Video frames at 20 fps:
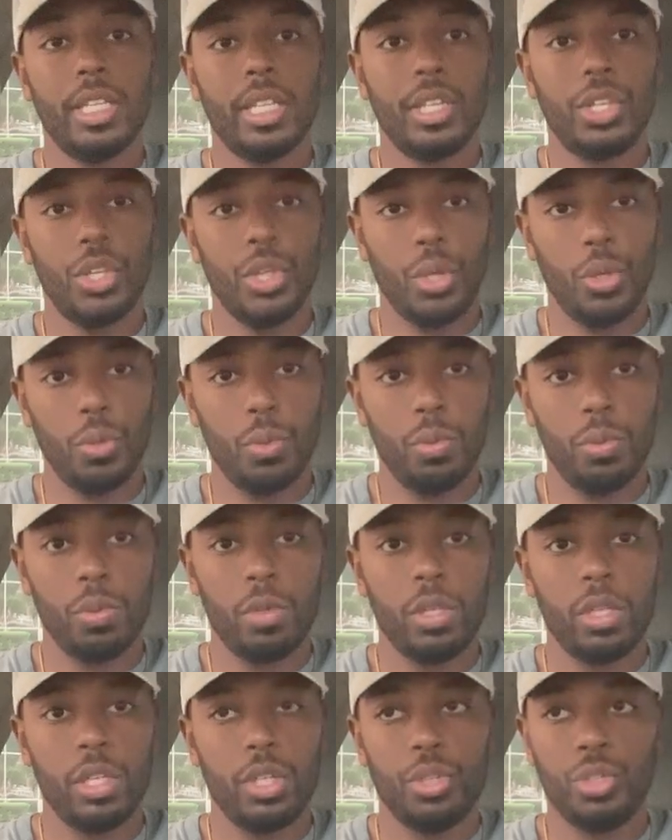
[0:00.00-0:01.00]
than you,
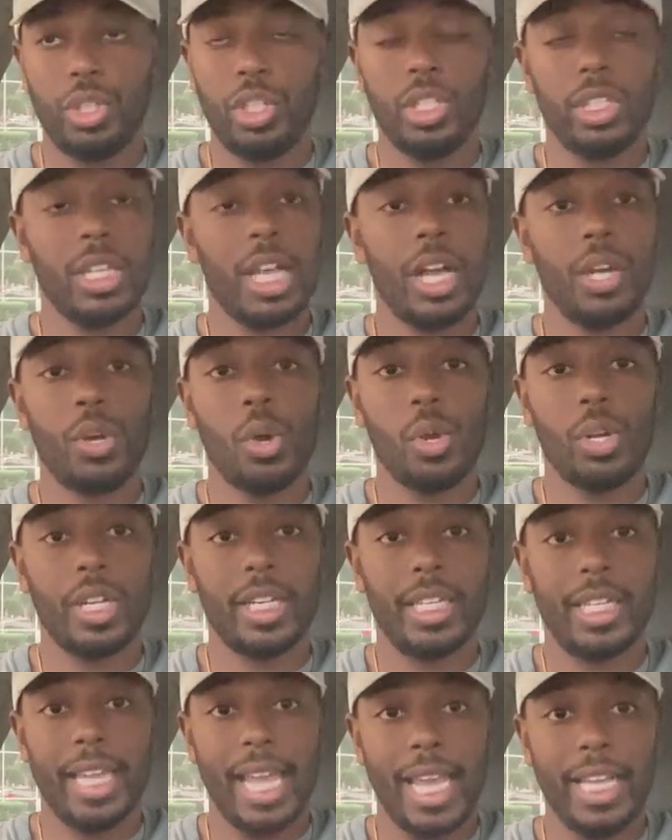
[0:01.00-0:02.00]
she's not going to
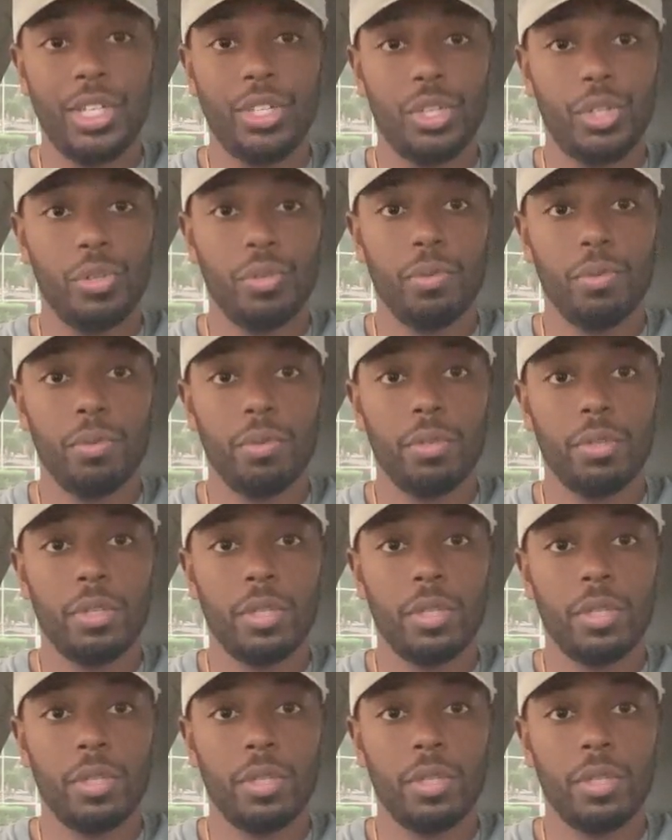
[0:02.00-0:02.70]
date you.